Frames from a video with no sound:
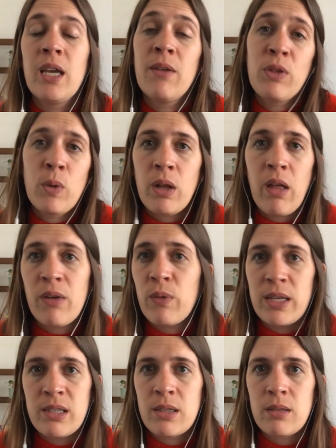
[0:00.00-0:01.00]
Even though in a lot of
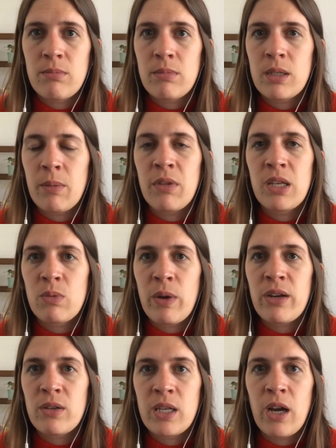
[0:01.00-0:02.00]
ways, some of these writers,